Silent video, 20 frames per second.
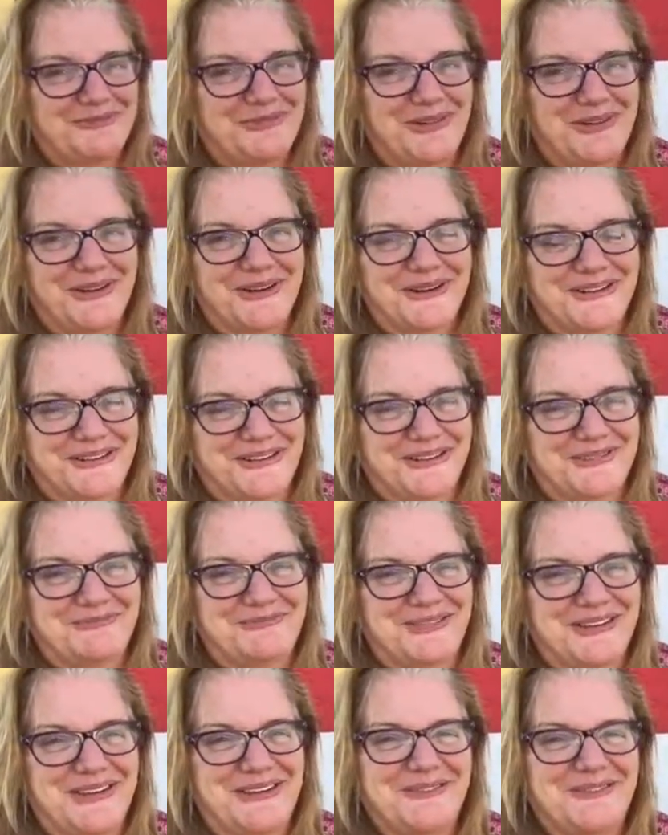important to
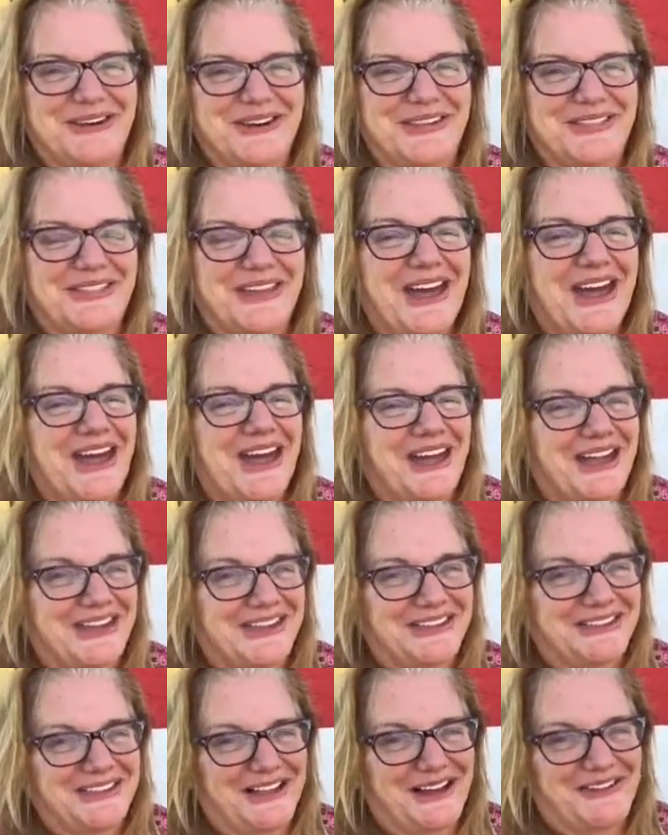be with
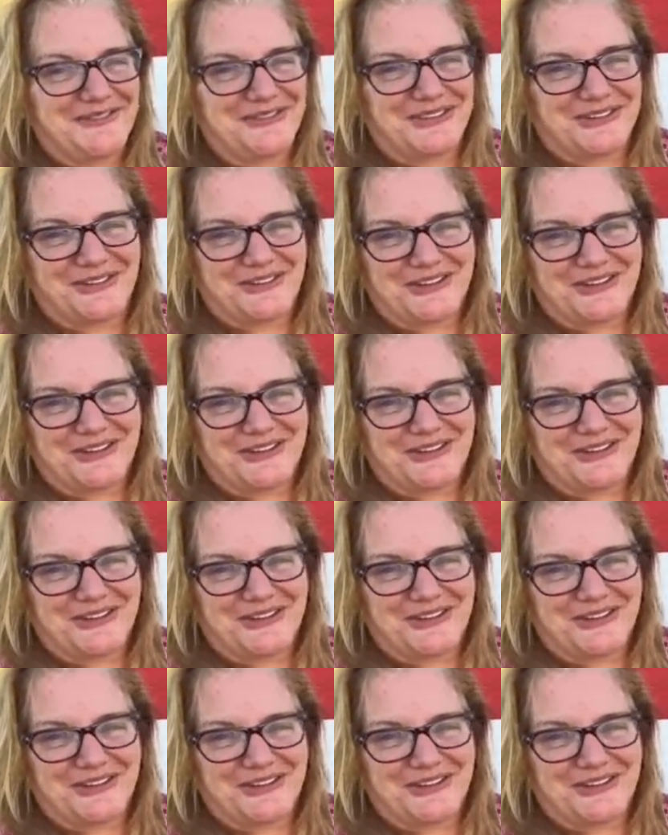and love the